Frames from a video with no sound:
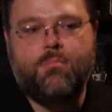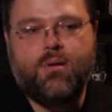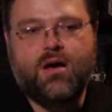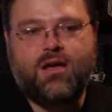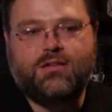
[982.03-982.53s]

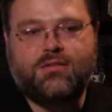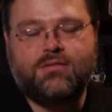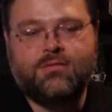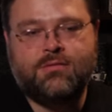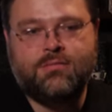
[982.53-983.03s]
But
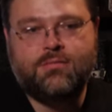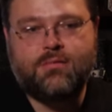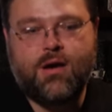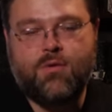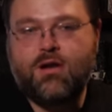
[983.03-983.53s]

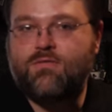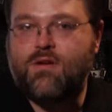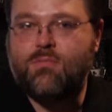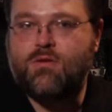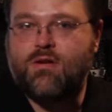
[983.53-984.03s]
I want to hear
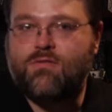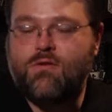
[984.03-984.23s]
from you if